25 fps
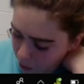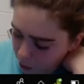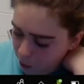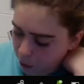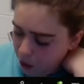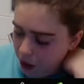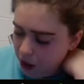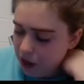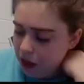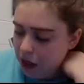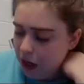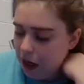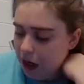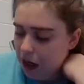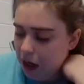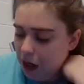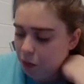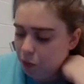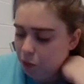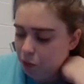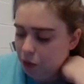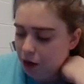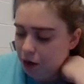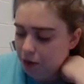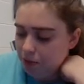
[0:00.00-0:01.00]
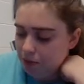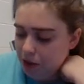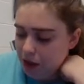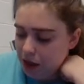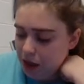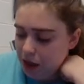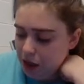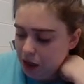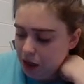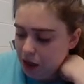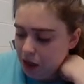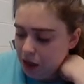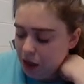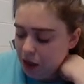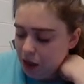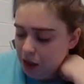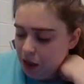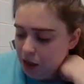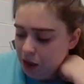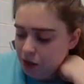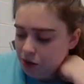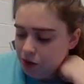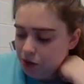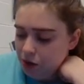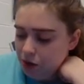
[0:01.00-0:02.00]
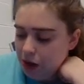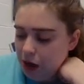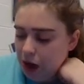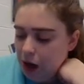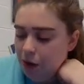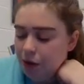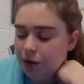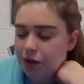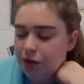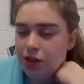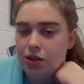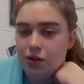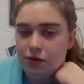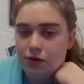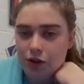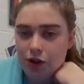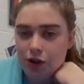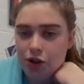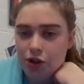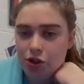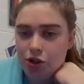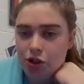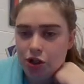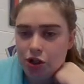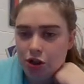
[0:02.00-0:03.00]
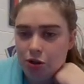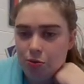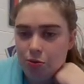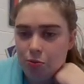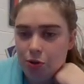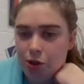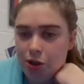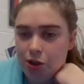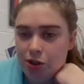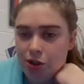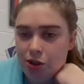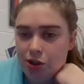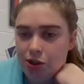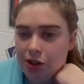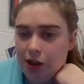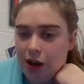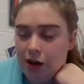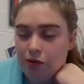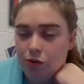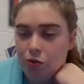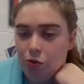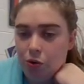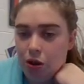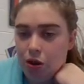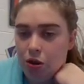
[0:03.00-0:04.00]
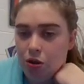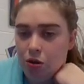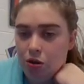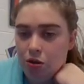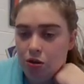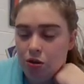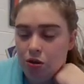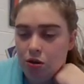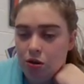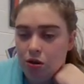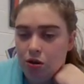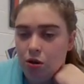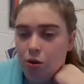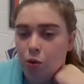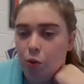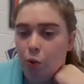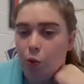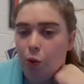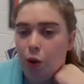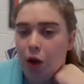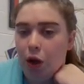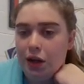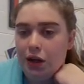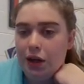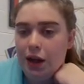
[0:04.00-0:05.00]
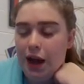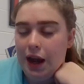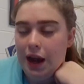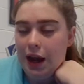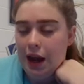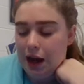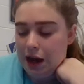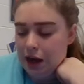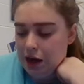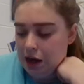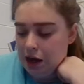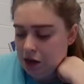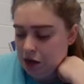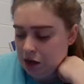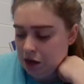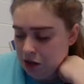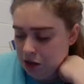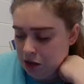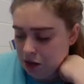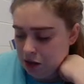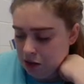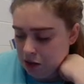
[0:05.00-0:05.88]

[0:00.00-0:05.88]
out 1a and 1b. So now in this first term, we're just left with 1a.